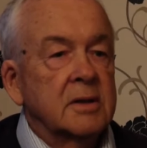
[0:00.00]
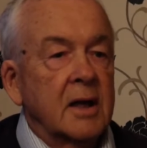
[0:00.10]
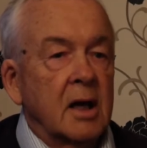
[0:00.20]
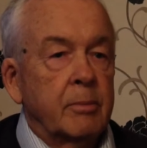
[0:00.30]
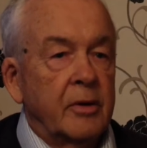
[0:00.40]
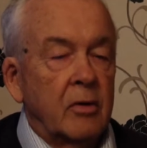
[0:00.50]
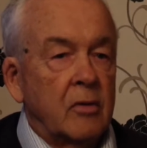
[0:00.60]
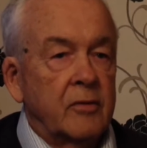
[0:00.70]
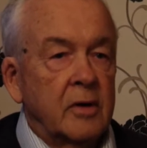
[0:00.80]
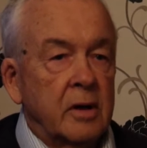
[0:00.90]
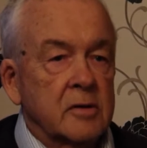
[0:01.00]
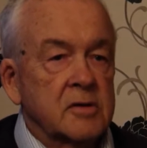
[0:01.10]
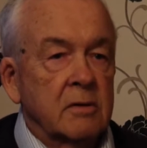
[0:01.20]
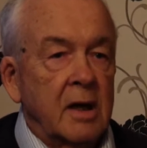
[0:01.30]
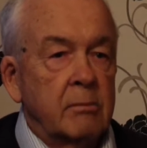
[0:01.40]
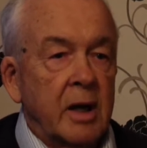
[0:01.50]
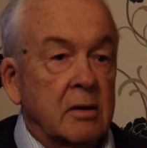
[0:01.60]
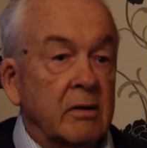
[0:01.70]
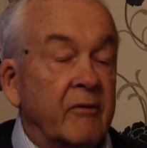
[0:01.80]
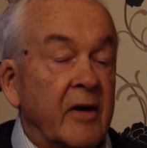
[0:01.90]
dig up an awful lot of scrap
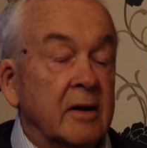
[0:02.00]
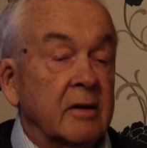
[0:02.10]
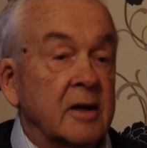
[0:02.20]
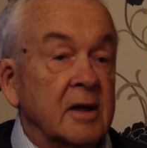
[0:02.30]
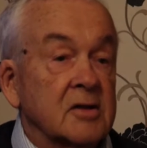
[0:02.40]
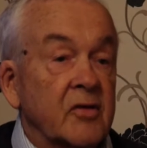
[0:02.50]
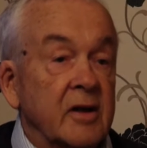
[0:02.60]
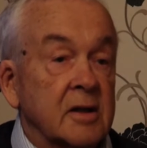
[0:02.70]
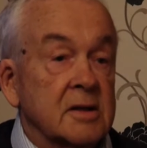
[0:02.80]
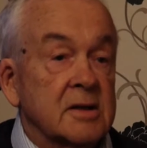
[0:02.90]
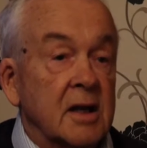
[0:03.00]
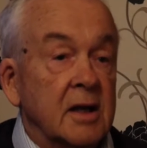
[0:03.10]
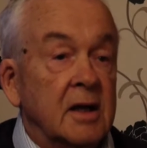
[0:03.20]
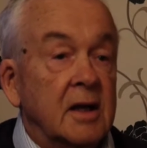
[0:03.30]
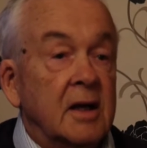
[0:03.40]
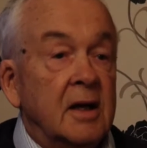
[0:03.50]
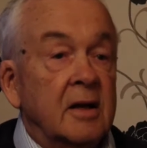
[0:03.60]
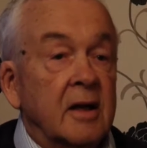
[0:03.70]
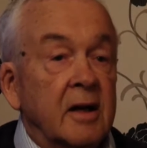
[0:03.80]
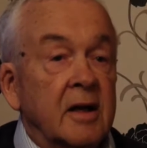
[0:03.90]
metal. In fact, I think it's fair to say
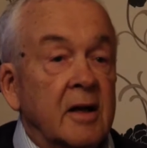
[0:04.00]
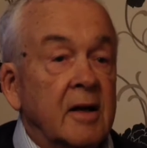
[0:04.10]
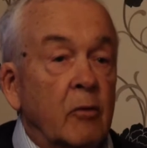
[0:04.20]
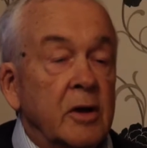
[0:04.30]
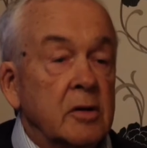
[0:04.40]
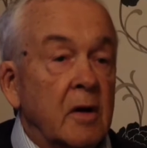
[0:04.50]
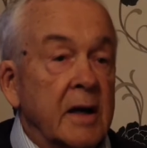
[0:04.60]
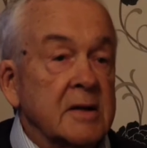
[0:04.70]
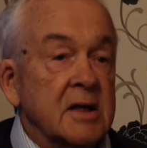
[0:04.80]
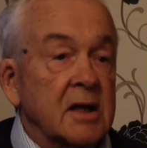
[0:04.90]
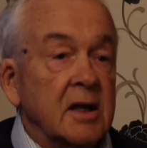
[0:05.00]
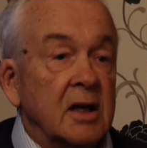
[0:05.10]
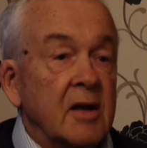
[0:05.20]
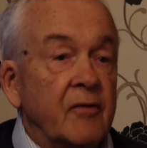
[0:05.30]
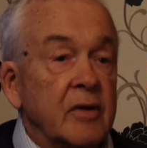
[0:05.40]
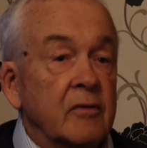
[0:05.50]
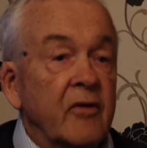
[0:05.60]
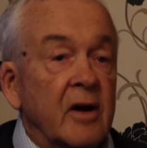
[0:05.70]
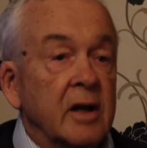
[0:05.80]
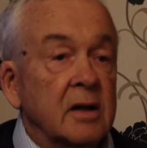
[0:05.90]
that when you're out digging, if you
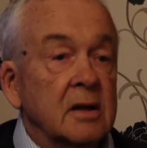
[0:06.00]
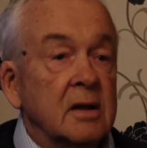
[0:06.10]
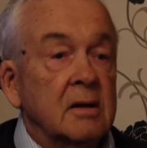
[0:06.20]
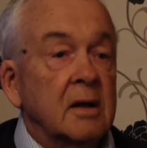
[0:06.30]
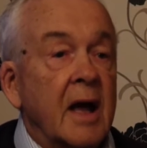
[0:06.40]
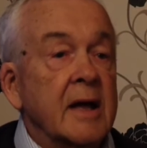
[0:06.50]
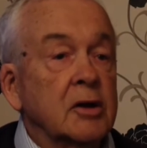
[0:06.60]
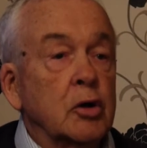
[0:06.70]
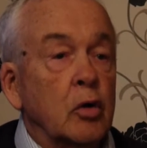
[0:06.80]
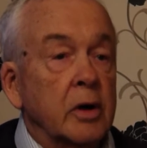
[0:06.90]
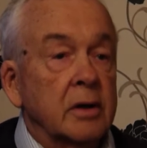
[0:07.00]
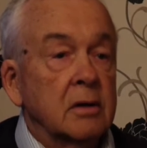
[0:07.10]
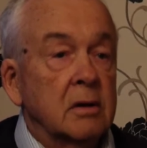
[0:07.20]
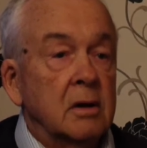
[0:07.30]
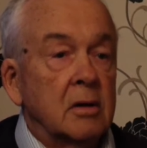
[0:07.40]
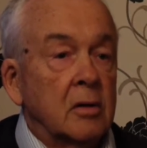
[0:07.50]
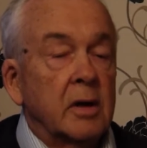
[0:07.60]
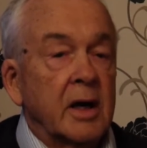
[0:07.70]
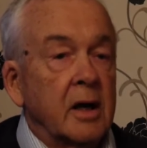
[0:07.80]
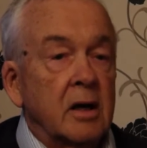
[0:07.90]
find a coin
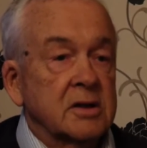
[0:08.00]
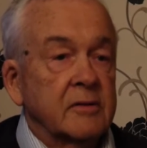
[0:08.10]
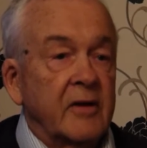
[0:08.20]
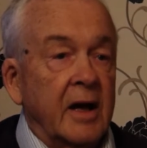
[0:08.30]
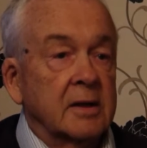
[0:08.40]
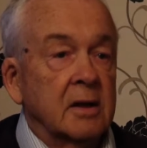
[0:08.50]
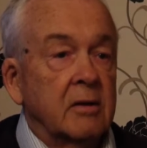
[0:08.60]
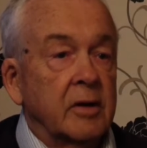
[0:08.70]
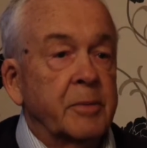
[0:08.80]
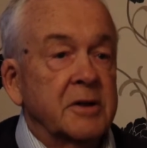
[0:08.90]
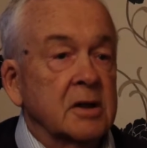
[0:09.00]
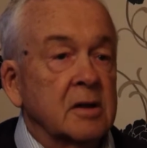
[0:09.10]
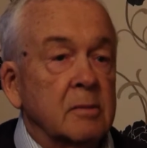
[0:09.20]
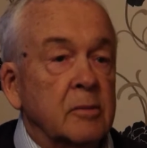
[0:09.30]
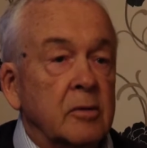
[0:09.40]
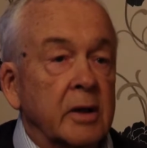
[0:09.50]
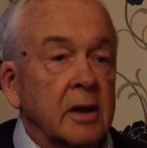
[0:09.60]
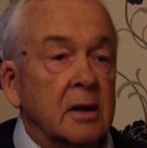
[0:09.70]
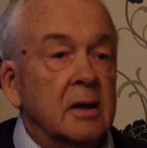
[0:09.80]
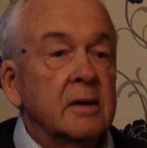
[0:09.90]
or an artifact on a particular
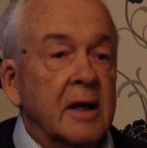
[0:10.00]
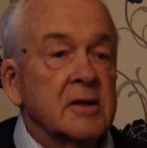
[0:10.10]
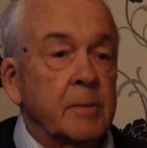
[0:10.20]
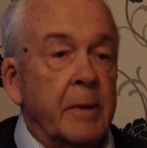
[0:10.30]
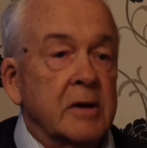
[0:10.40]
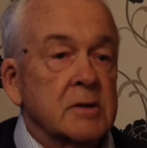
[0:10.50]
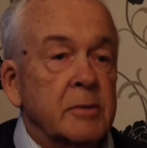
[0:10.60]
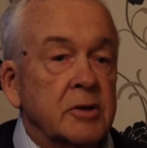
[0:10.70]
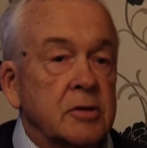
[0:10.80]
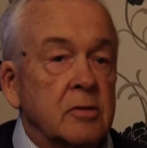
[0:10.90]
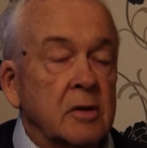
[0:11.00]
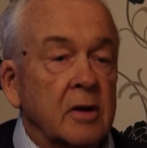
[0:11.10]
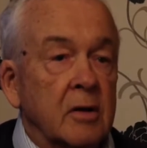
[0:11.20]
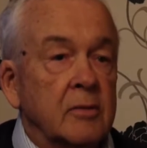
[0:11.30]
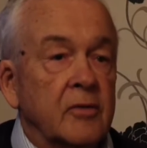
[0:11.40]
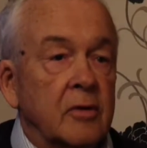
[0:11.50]
morning, that's about as much you can hope